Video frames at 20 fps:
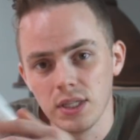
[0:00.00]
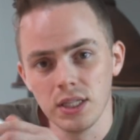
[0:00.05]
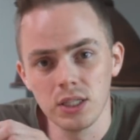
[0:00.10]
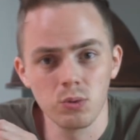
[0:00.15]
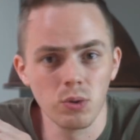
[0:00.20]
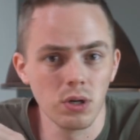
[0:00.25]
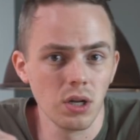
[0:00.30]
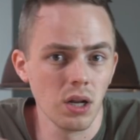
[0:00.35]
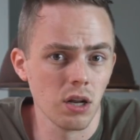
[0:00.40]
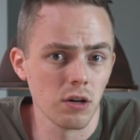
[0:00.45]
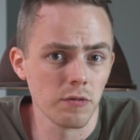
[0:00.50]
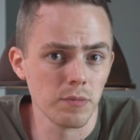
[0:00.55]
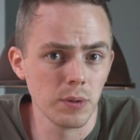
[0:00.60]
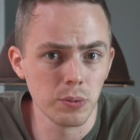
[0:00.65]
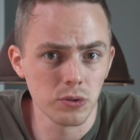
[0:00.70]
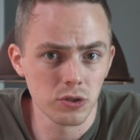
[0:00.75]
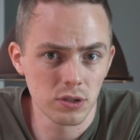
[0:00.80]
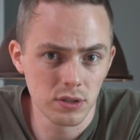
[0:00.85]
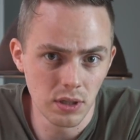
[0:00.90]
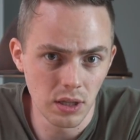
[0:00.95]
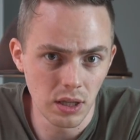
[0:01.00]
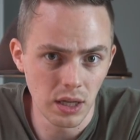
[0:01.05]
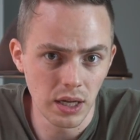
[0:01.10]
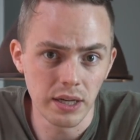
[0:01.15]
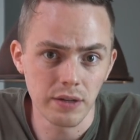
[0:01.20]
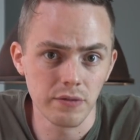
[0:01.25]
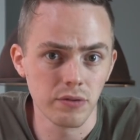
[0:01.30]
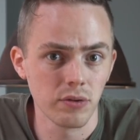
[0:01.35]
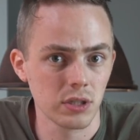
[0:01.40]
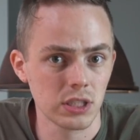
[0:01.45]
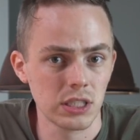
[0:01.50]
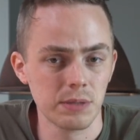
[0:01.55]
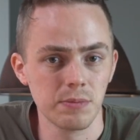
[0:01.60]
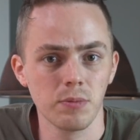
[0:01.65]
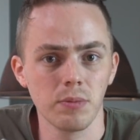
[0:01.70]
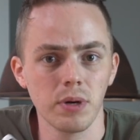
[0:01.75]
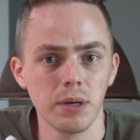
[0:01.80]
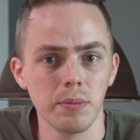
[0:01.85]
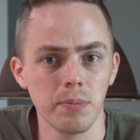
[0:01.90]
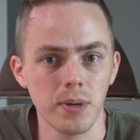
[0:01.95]
is what a lot of people still like. For example,
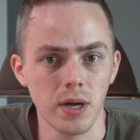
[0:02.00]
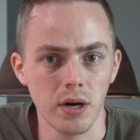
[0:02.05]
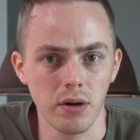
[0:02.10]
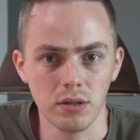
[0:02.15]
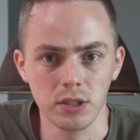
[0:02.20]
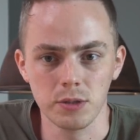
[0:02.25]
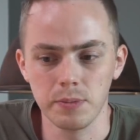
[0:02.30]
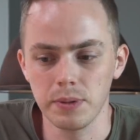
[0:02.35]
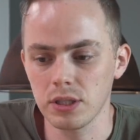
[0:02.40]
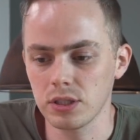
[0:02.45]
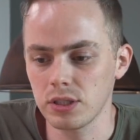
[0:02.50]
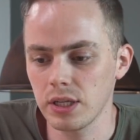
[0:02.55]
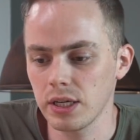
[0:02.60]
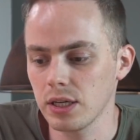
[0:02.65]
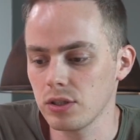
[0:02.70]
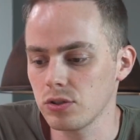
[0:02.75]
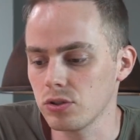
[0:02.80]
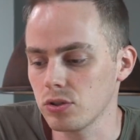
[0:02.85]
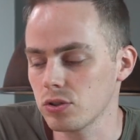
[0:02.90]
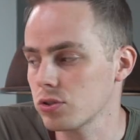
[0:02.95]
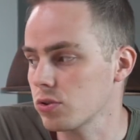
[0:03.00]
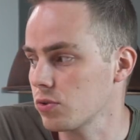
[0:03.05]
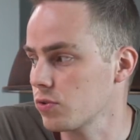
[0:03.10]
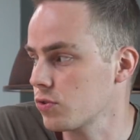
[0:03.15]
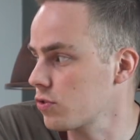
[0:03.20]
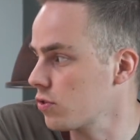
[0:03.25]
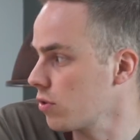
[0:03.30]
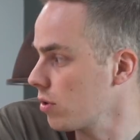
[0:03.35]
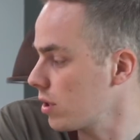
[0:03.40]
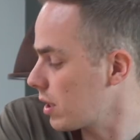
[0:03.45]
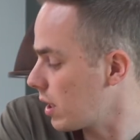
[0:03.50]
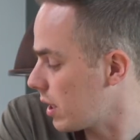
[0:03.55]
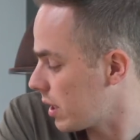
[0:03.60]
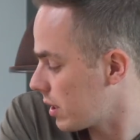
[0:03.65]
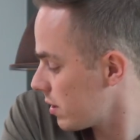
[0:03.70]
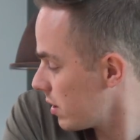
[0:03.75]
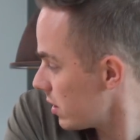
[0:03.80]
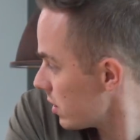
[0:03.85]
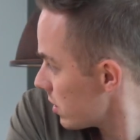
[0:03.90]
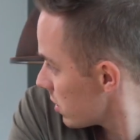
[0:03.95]
my parents, because they can just control it
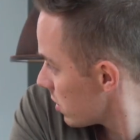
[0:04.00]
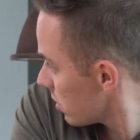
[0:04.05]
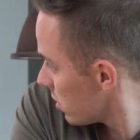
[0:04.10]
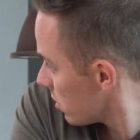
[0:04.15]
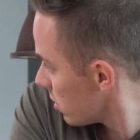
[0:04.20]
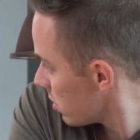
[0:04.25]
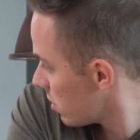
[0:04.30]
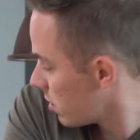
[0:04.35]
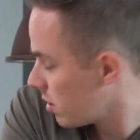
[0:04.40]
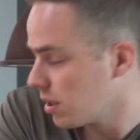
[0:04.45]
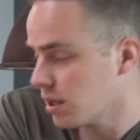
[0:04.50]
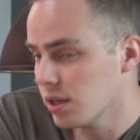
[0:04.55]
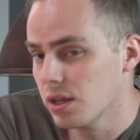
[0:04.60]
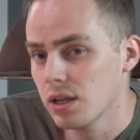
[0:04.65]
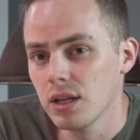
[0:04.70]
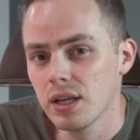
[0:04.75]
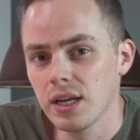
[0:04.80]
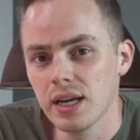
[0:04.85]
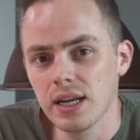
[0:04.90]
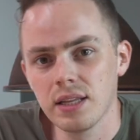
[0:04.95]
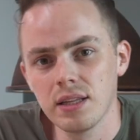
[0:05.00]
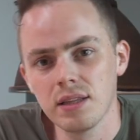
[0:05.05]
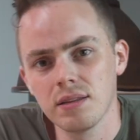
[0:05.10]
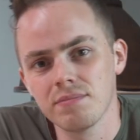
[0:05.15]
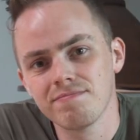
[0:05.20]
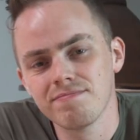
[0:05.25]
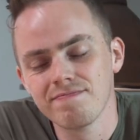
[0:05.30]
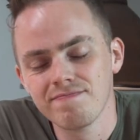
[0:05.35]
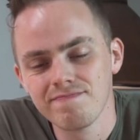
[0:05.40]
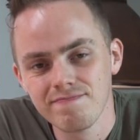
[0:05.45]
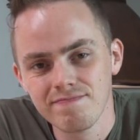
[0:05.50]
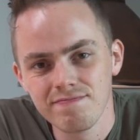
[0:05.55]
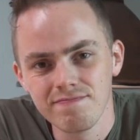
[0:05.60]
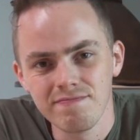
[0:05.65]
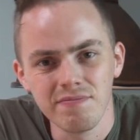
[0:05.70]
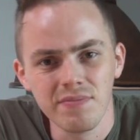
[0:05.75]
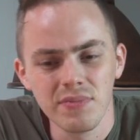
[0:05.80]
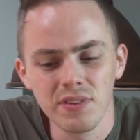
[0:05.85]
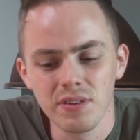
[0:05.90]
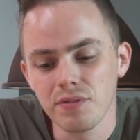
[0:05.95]
like this. And
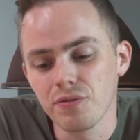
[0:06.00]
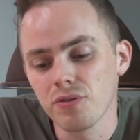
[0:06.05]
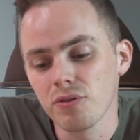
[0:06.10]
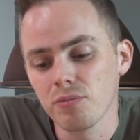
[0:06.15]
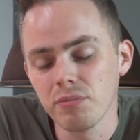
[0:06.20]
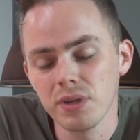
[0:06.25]
for